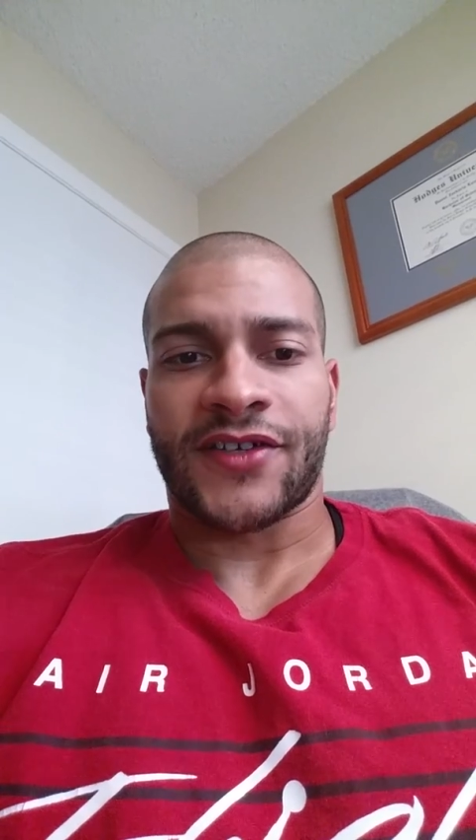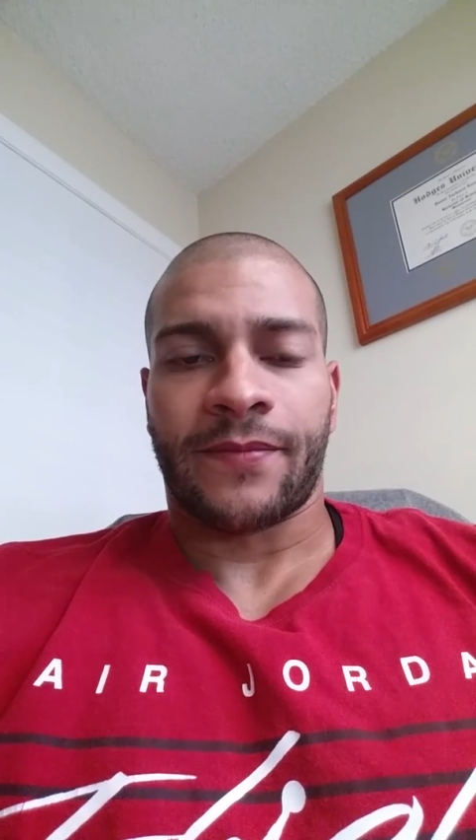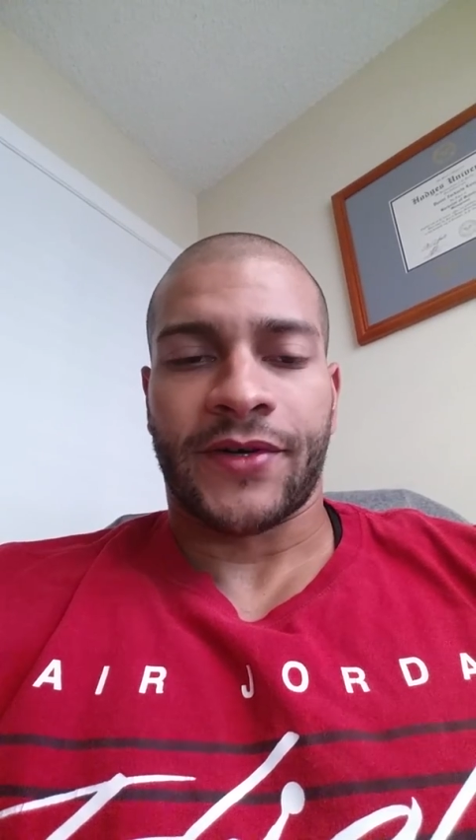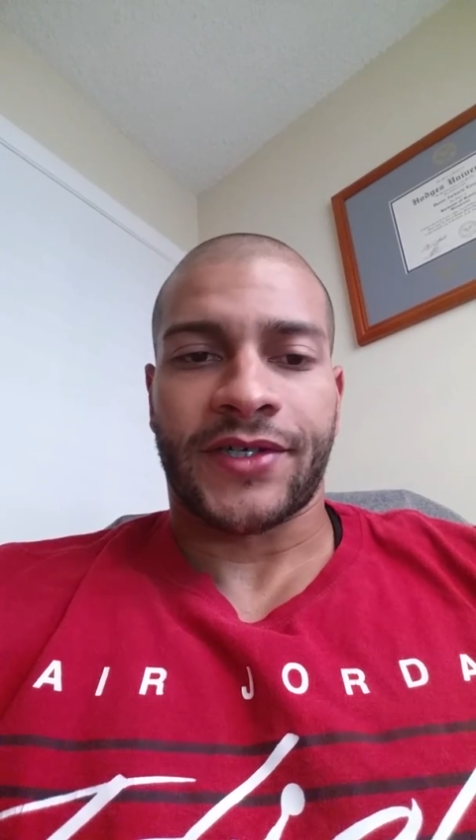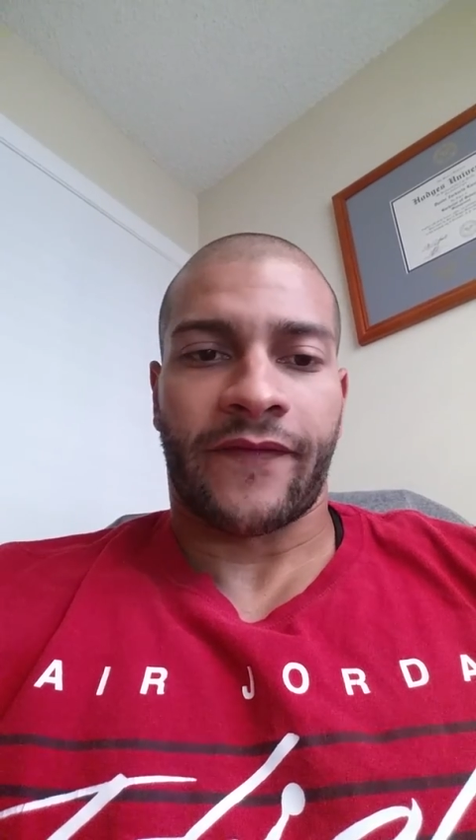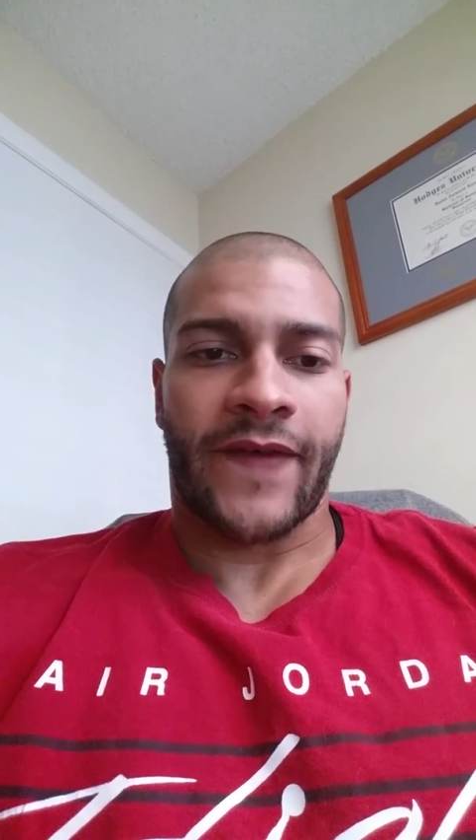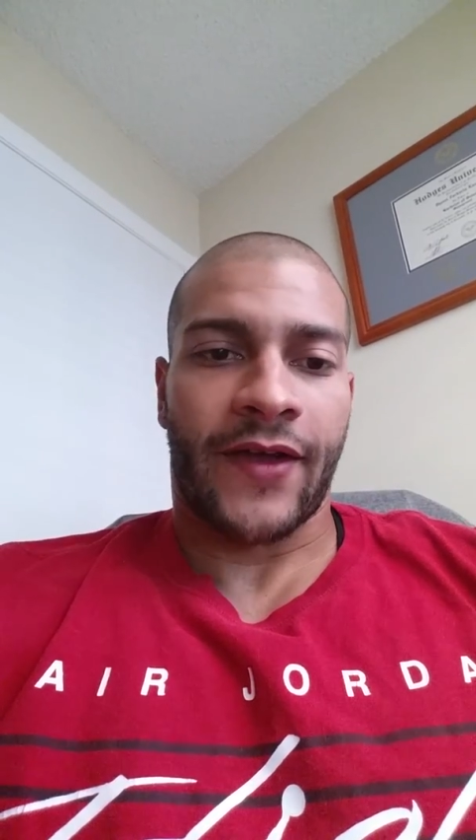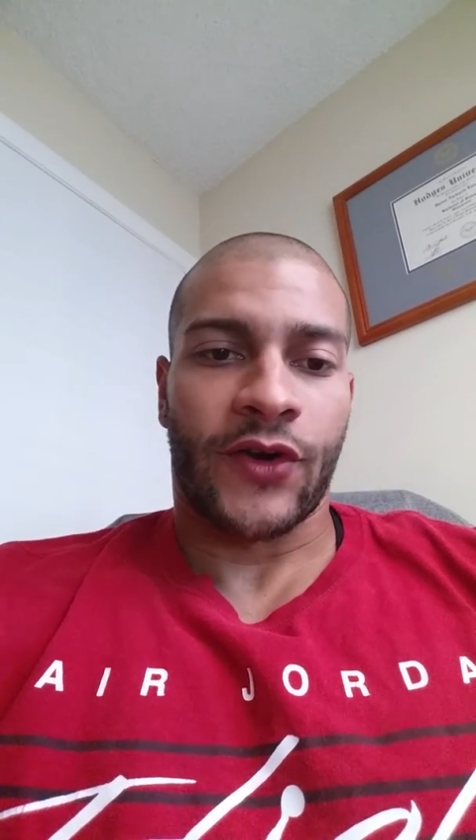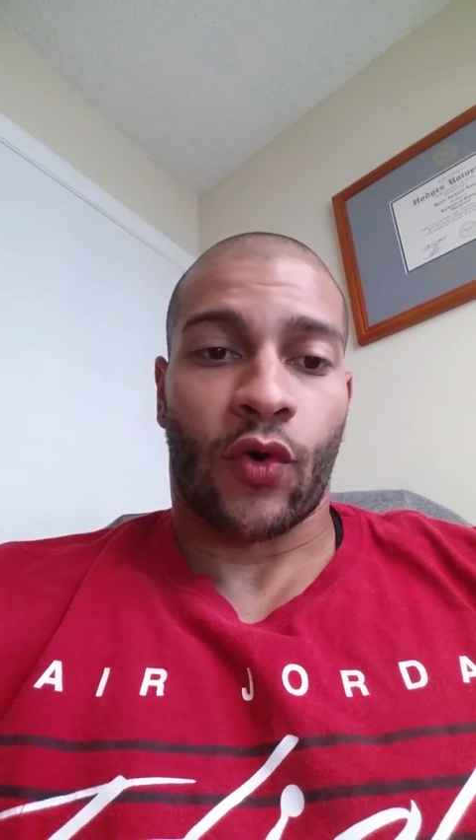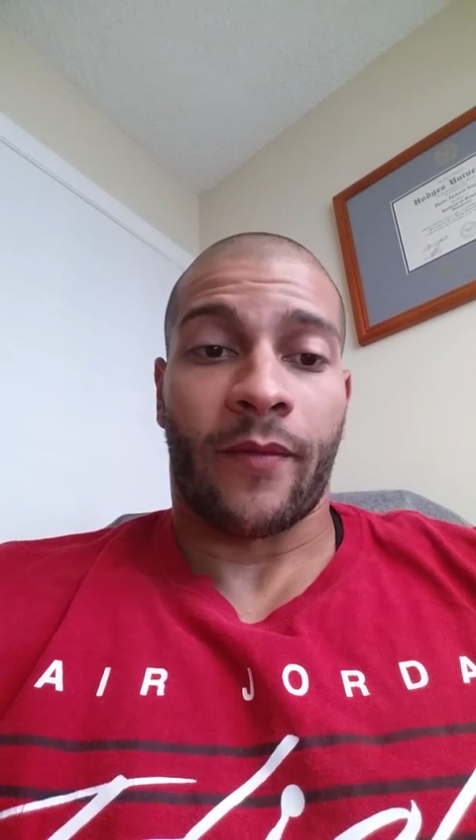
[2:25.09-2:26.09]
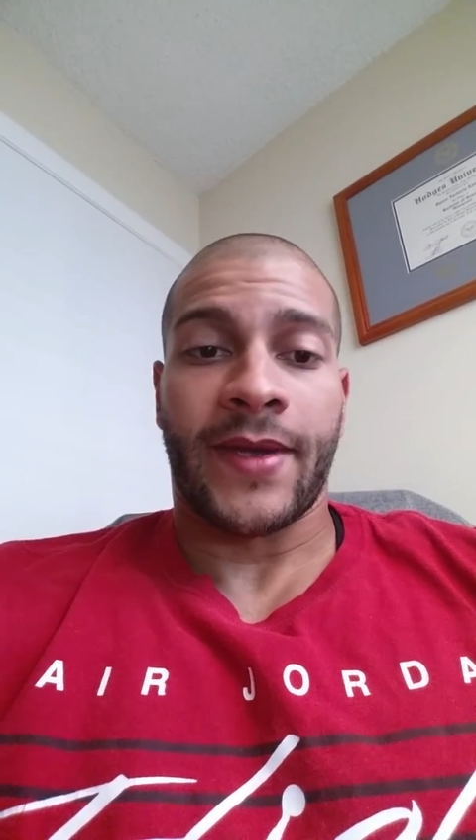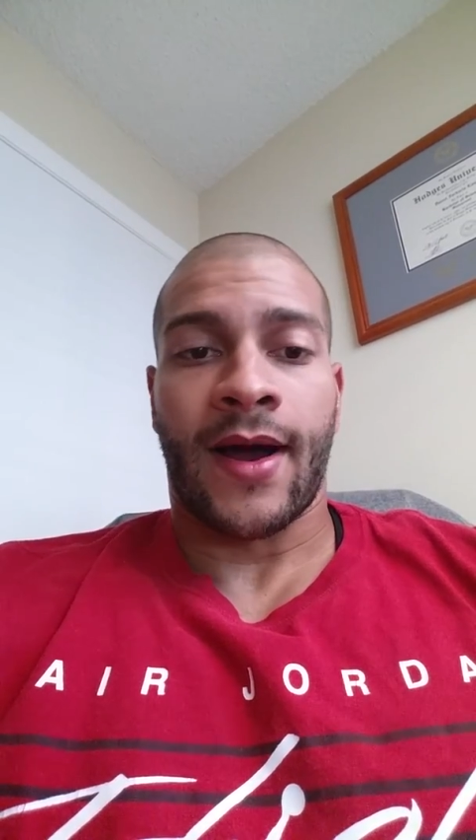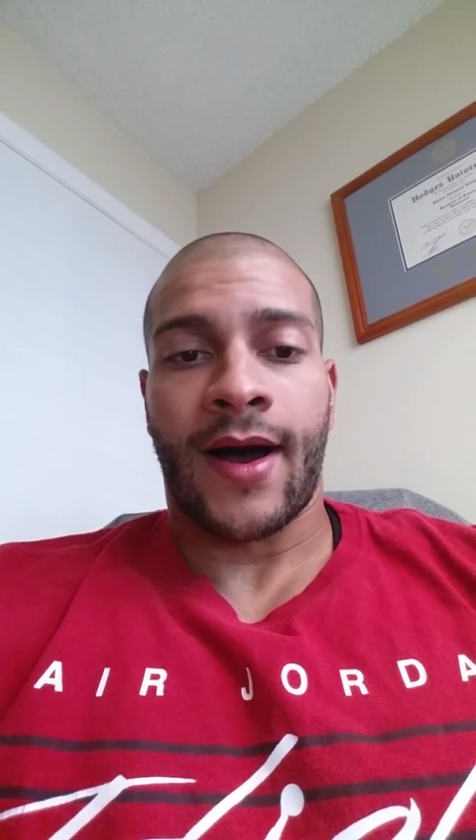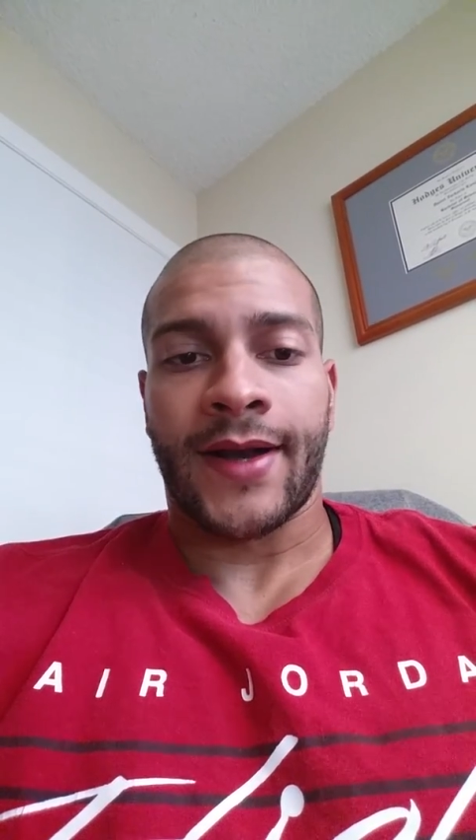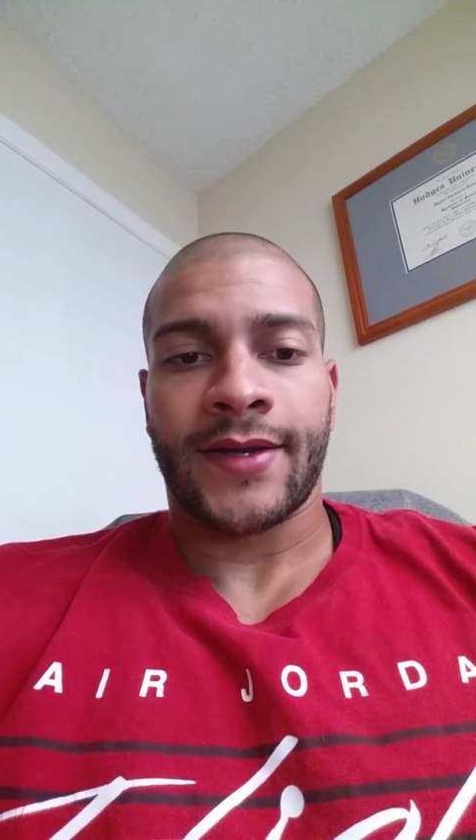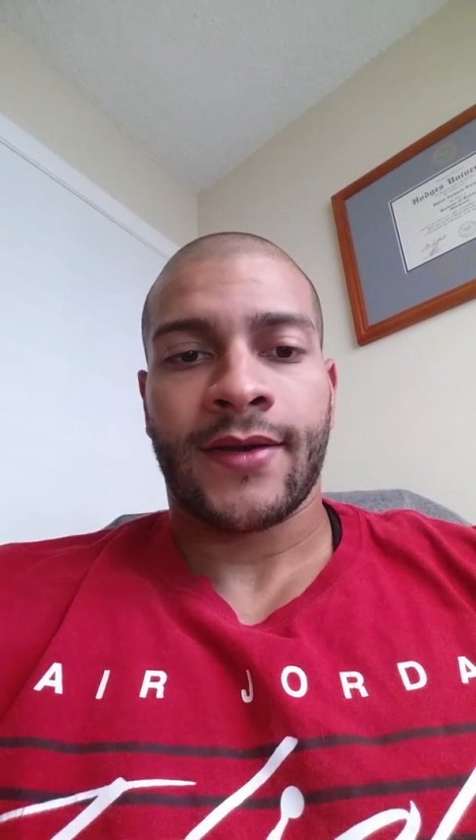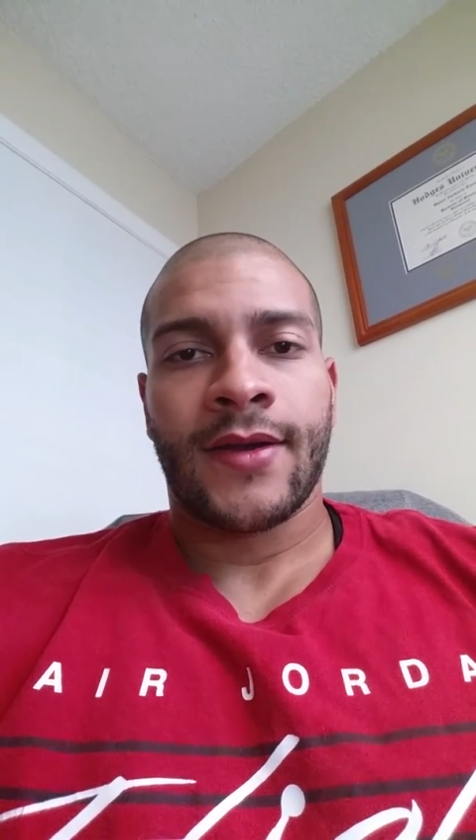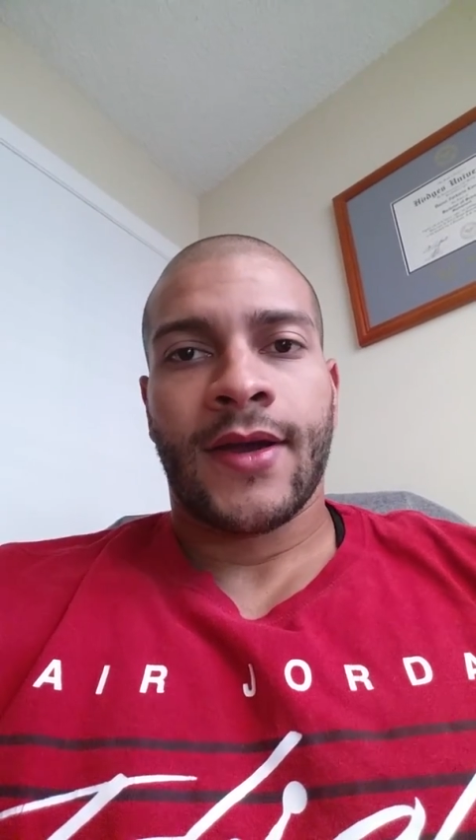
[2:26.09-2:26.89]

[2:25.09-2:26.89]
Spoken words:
are pushed to failure or beyond,